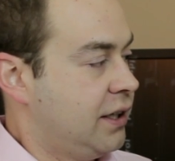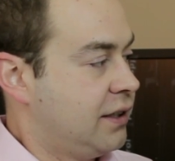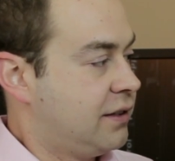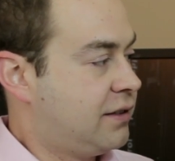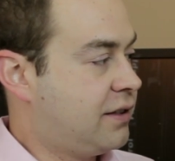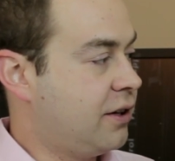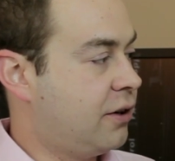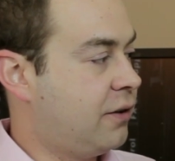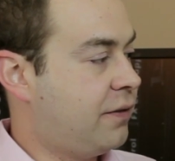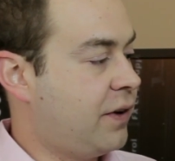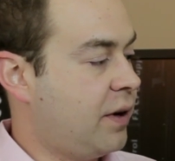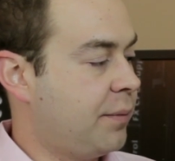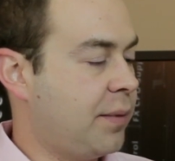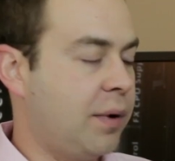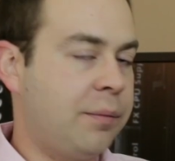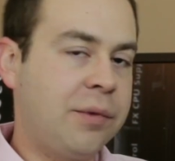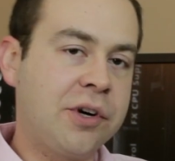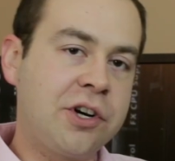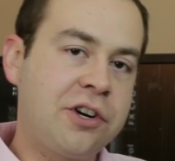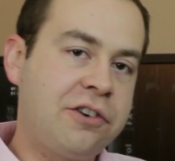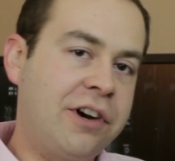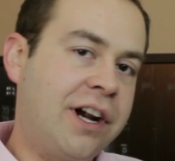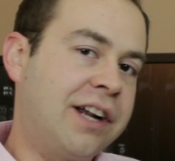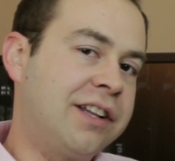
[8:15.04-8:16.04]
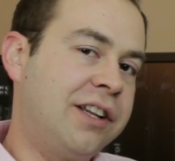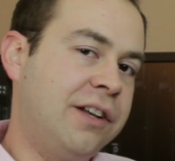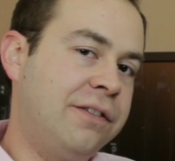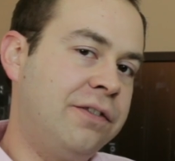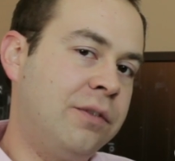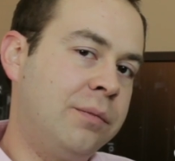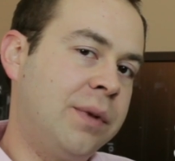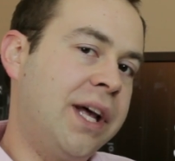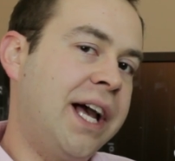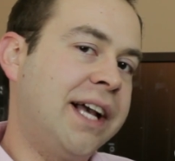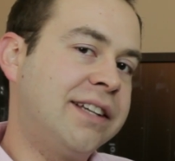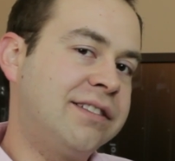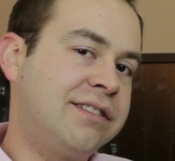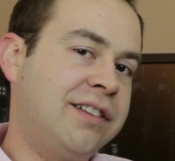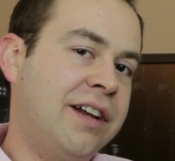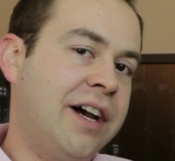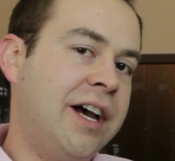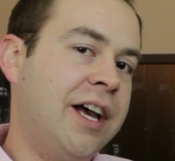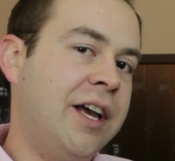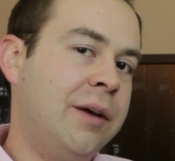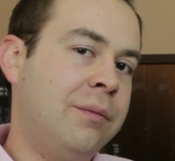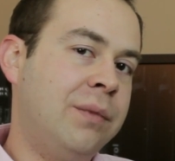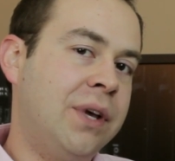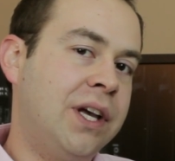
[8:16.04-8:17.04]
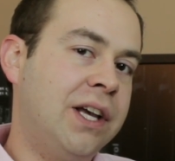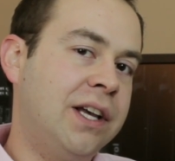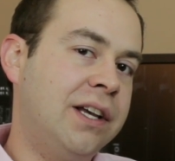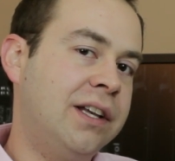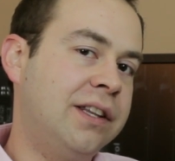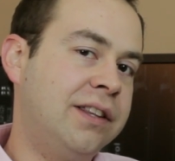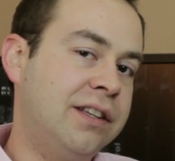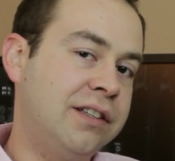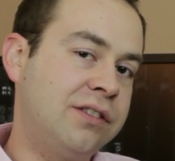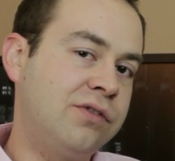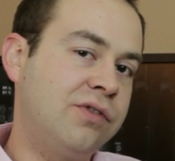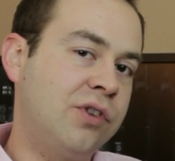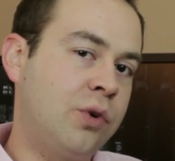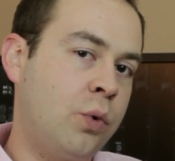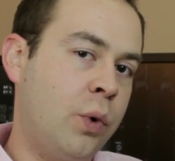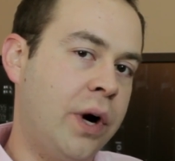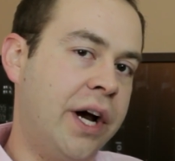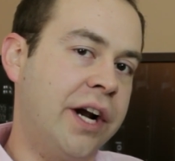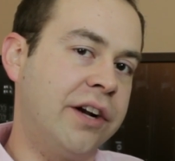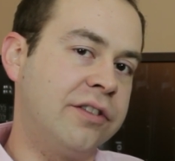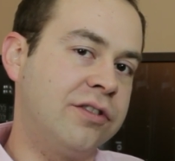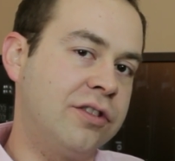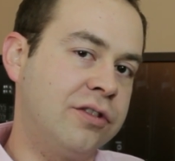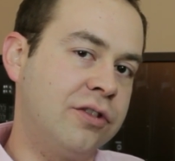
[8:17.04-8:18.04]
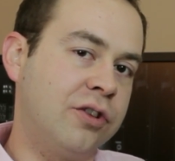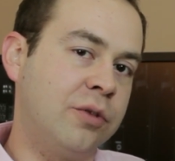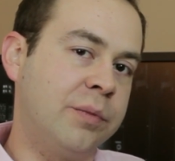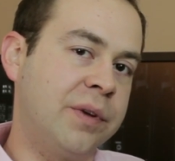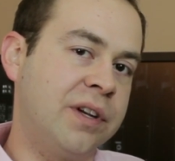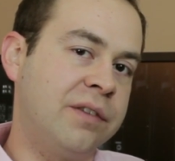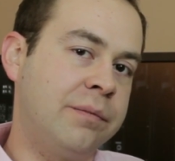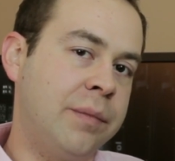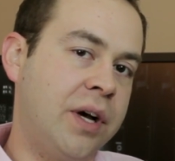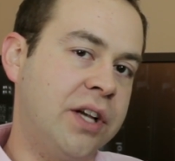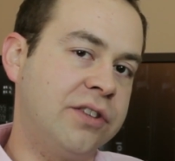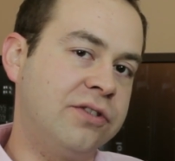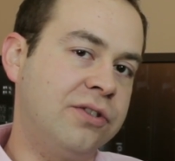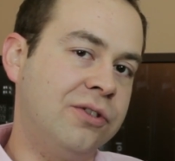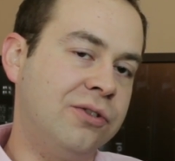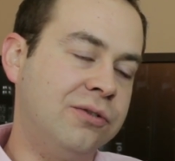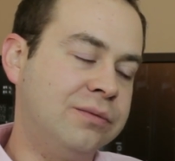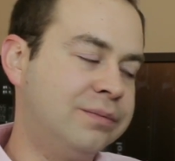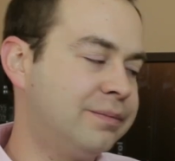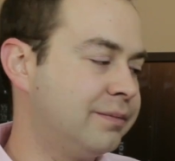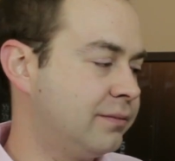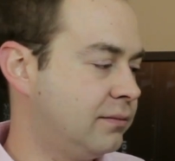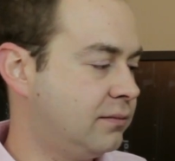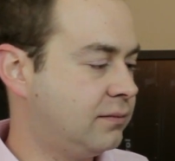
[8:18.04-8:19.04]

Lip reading: So if I remember correctly from last time, this requires a little bit of muscle.